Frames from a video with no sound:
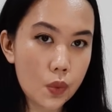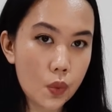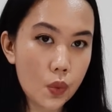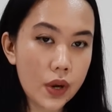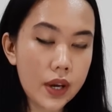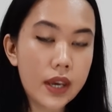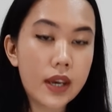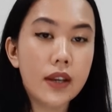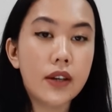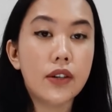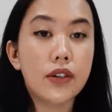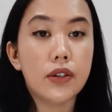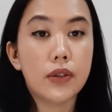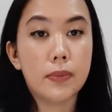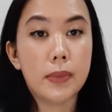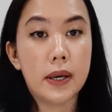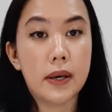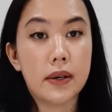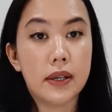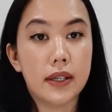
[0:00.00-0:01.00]
What can you do
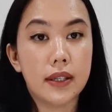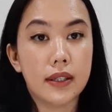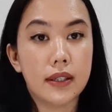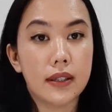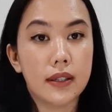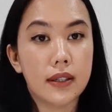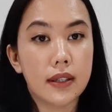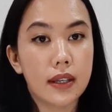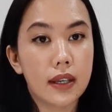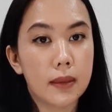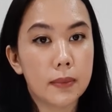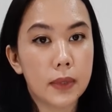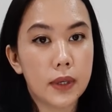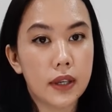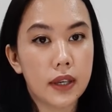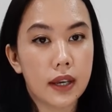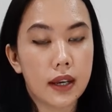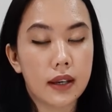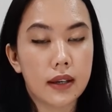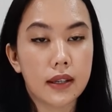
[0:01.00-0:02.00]
about it?
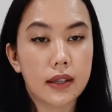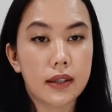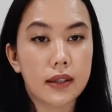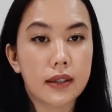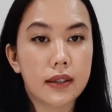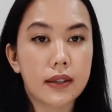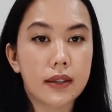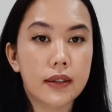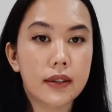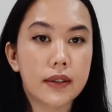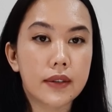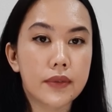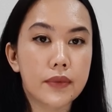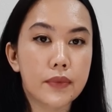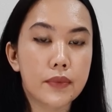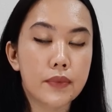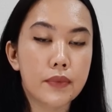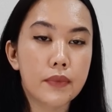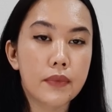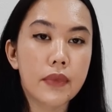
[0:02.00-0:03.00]
Communicate.
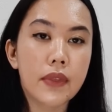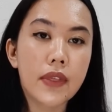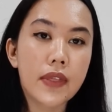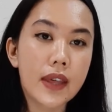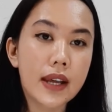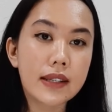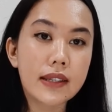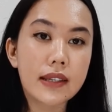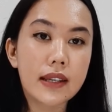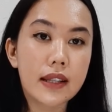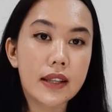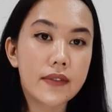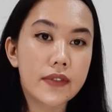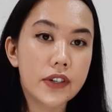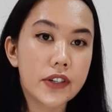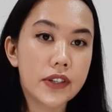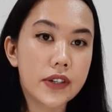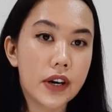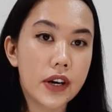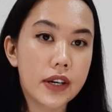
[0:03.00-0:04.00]
That's the
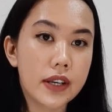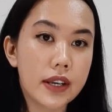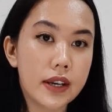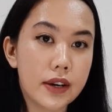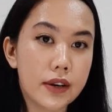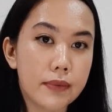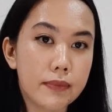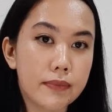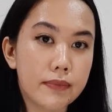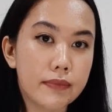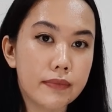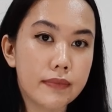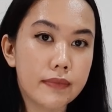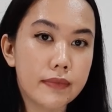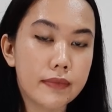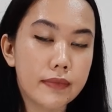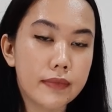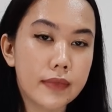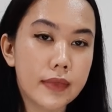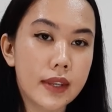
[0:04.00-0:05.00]
Lover's card here.
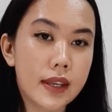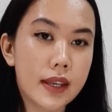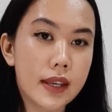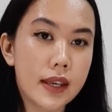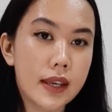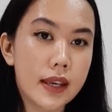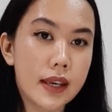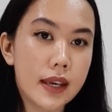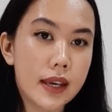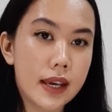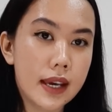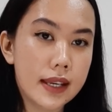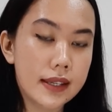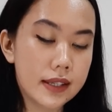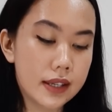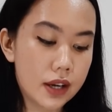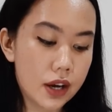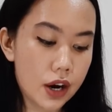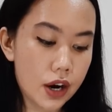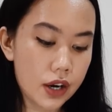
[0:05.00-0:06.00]

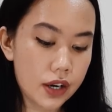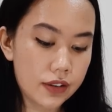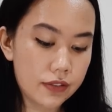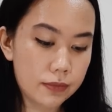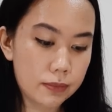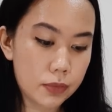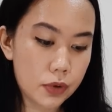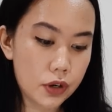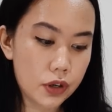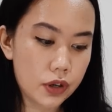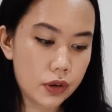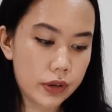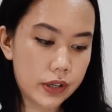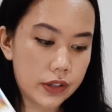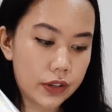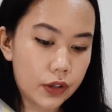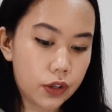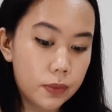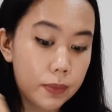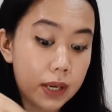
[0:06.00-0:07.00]
It's a card of Mercury.
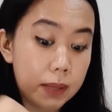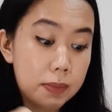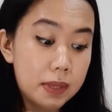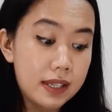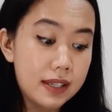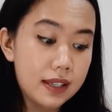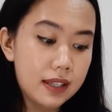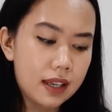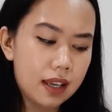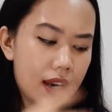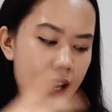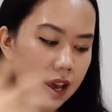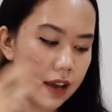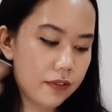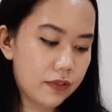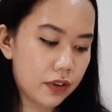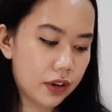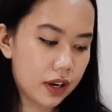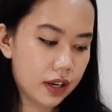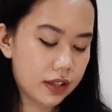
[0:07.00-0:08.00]
So you might be dealing,
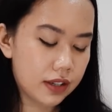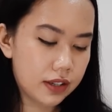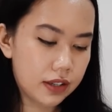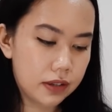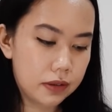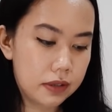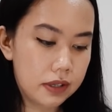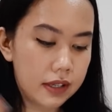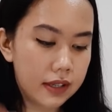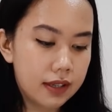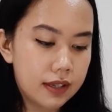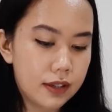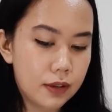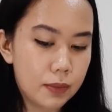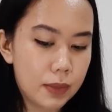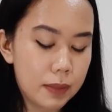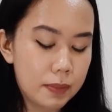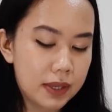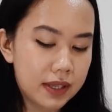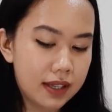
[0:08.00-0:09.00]
I forgot to do this.
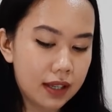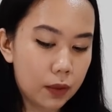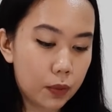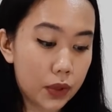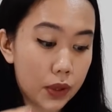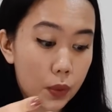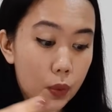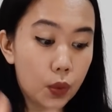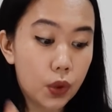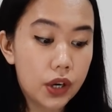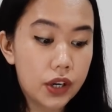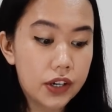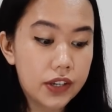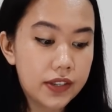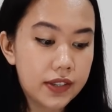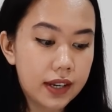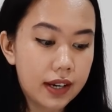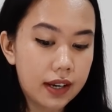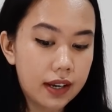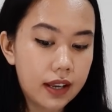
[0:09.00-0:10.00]
You might be dealing with a water
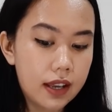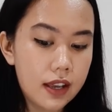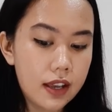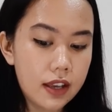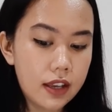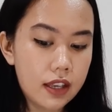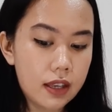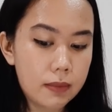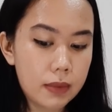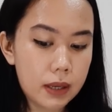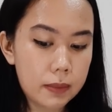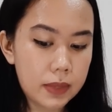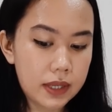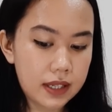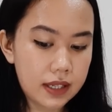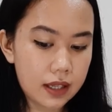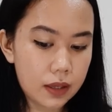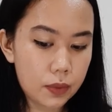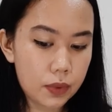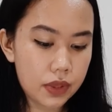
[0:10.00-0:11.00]
sign. You might be
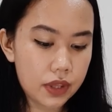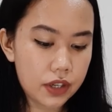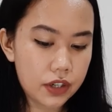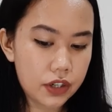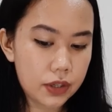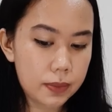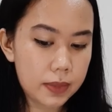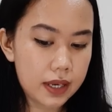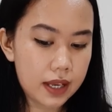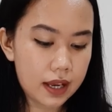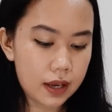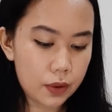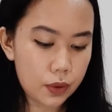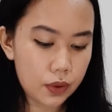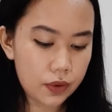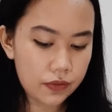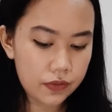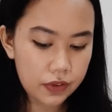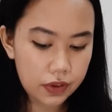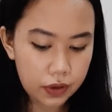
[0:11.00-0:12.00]
dealing with a Gemini
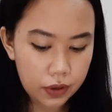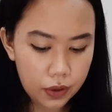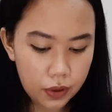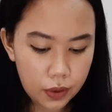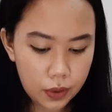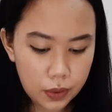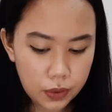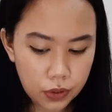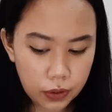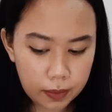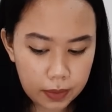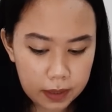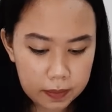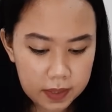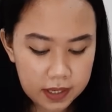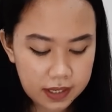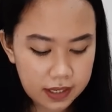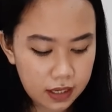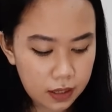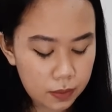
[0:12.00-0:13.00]
or Virgo. You might
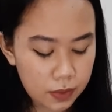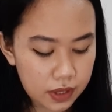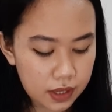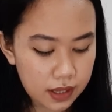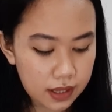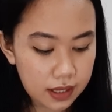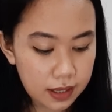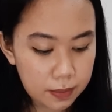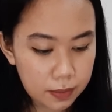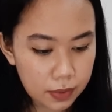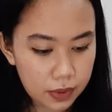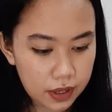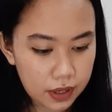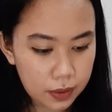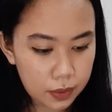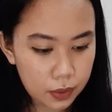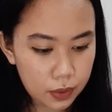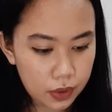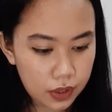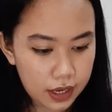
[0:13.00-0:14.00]
be dealing with a
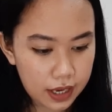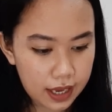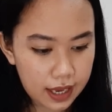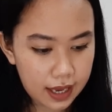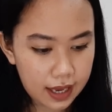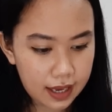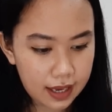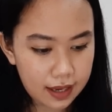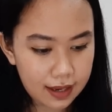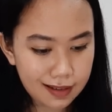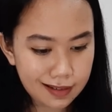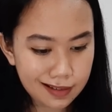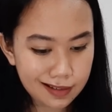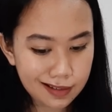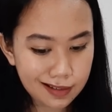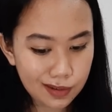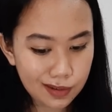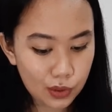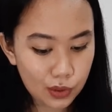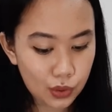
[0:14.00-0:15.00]
Libra or a
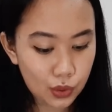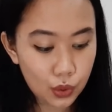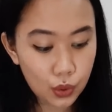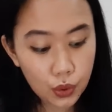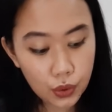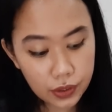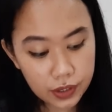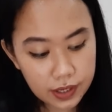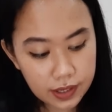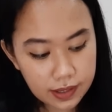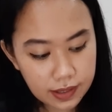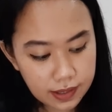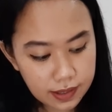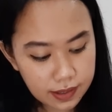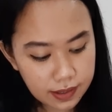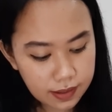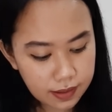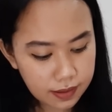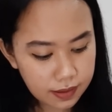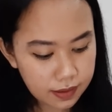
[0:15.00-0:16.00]

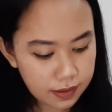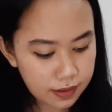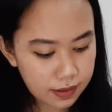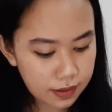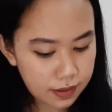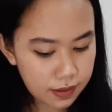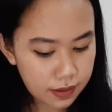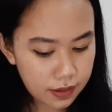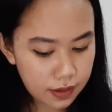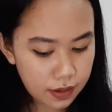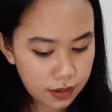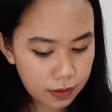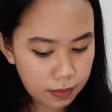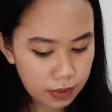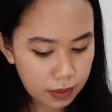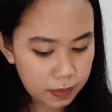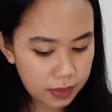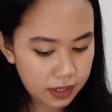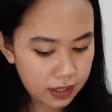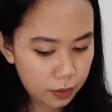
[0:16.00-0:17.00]
Taurus.
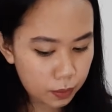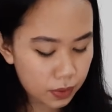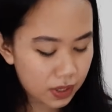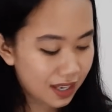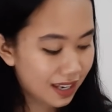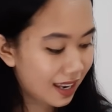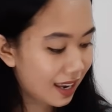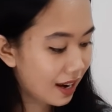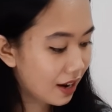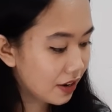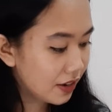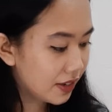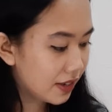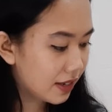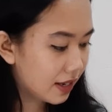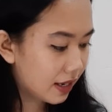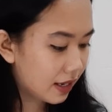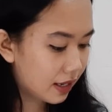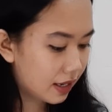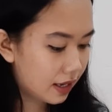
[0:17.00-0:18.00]
You might be dealing with an air
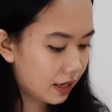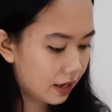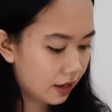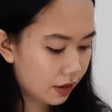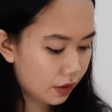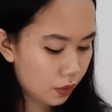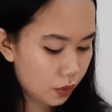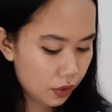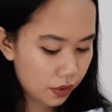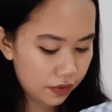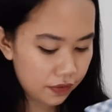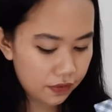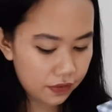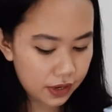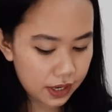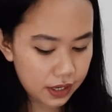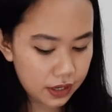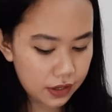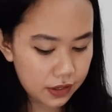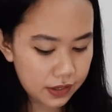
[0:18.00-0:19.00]
sign here or a
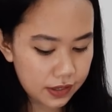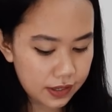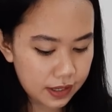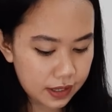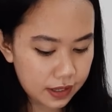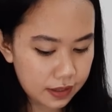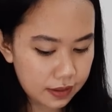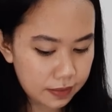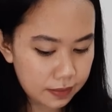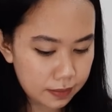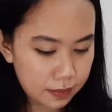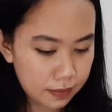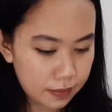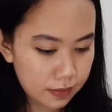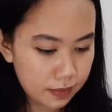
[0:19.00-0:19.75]
fire sign.